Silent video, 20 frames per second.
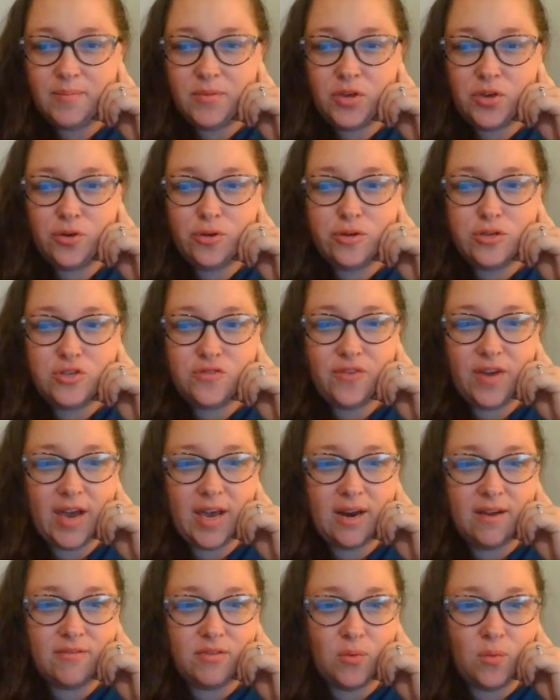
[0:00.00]
Huge
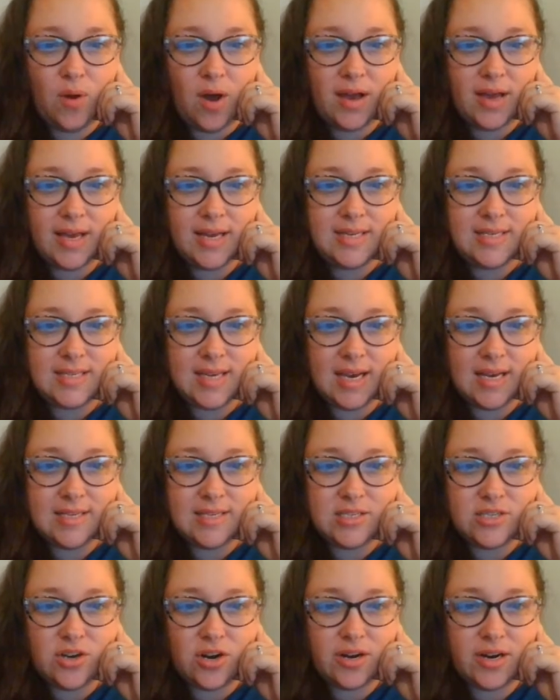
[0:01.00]
fan of The Walking Dead.
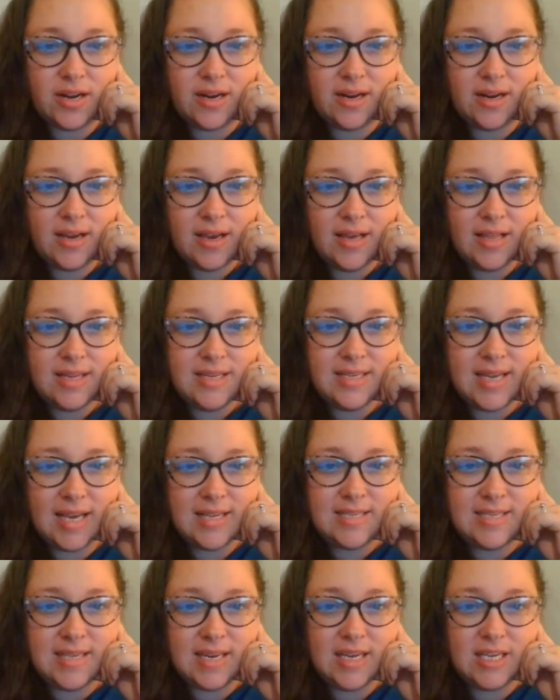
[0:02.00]
Started
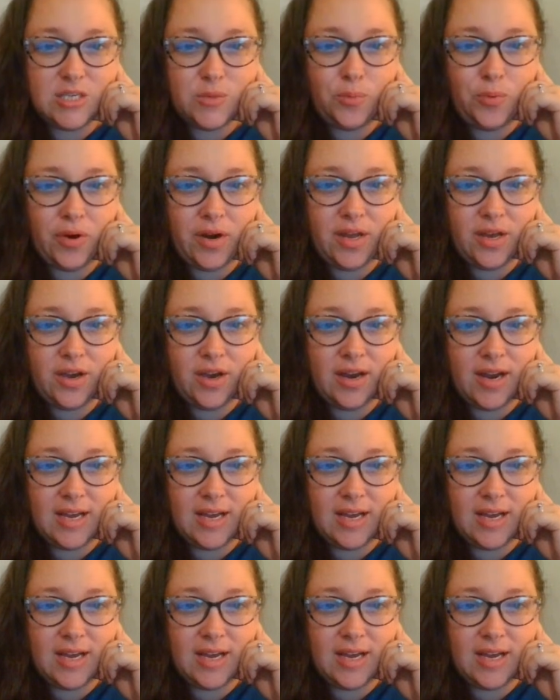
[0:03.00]
Dead City. It's pretty good.